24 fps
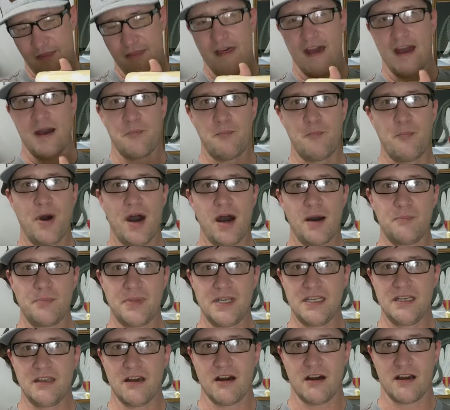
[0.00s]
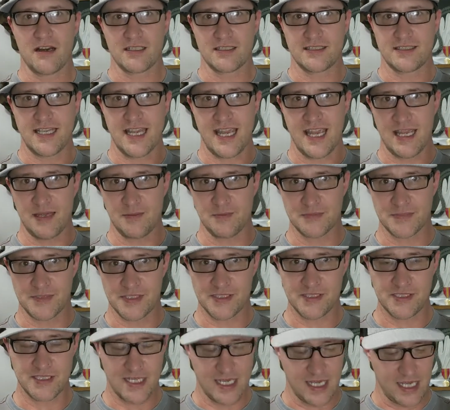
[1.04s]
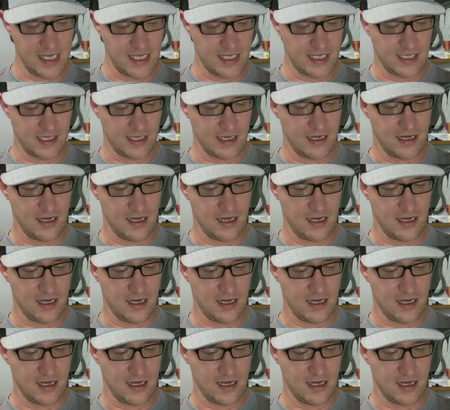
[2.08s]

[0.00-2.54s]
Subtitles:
that puppy dog tamed snake.